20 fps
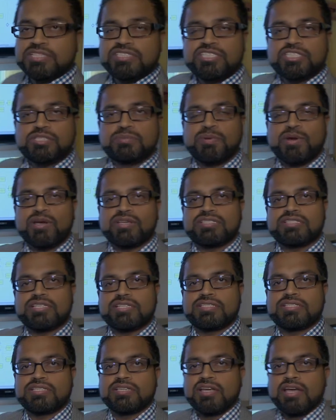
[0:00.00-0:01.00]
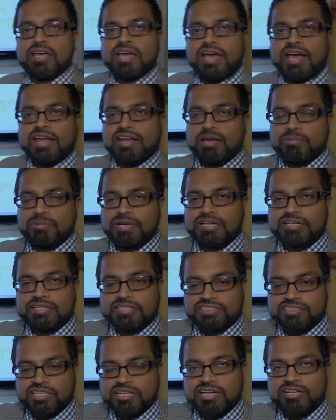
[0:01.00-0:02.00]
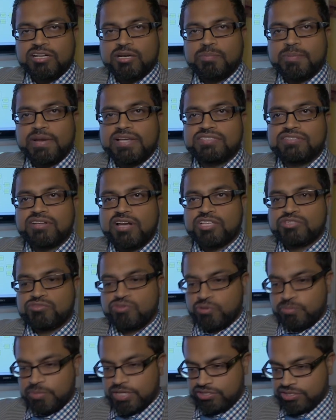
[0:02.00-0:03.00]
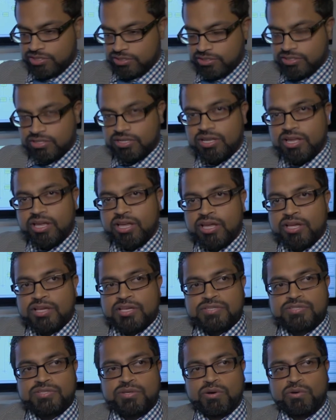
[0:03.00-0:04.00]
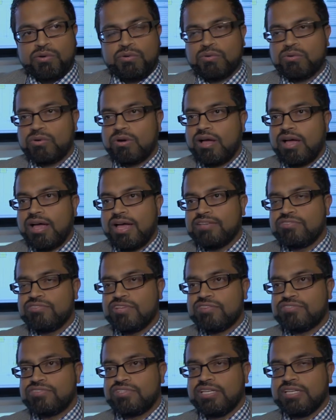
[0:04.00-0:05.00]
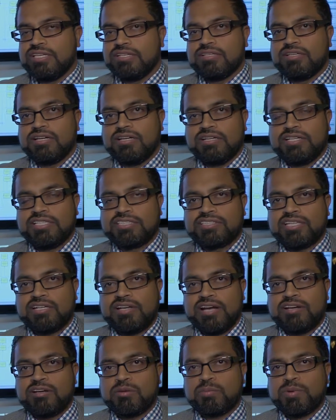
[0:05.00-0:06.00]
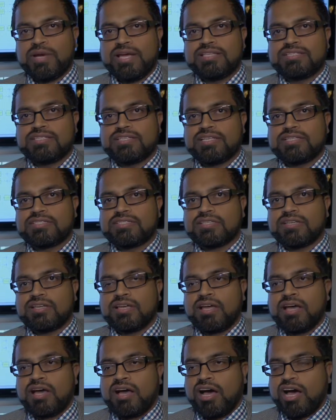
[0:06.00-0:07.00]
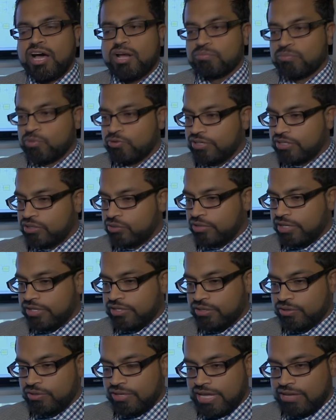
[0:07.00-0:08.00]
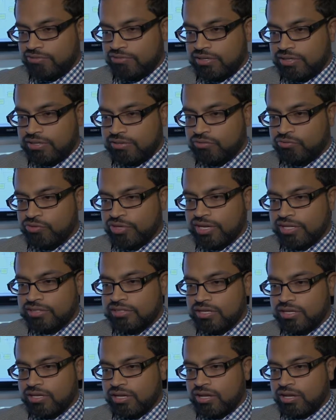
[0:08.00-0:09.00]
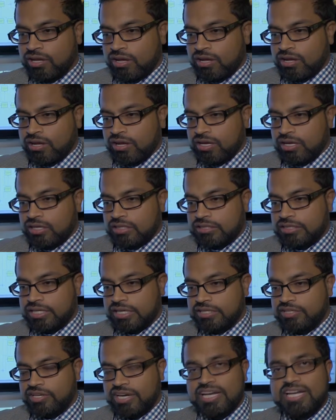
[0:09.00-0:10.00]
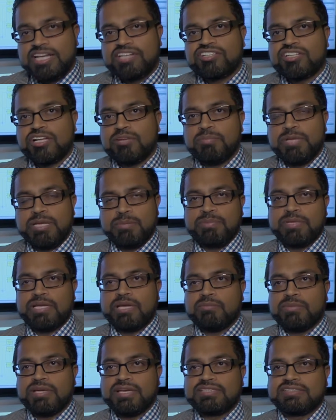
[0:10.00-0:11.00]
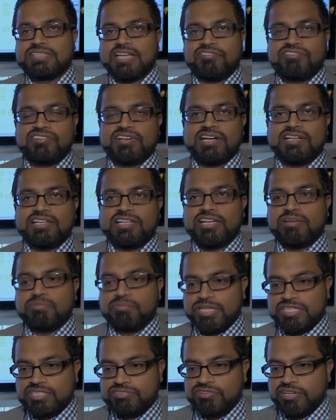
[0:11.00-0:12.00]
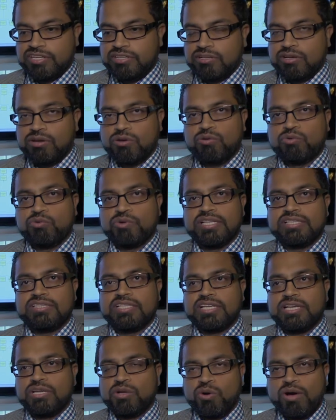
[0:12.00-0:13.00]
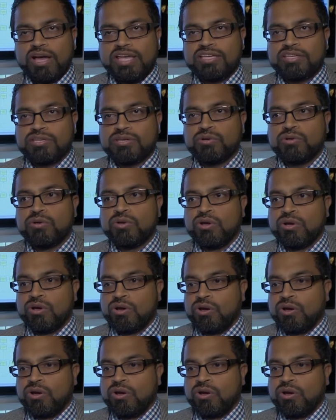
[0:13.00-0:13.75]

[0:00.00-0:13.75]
business process enabling digital enterprise transformation. So as we have seen, digital enterprises are moving to a new level where the traditional BPM is definitely a misfit. With the low IQ,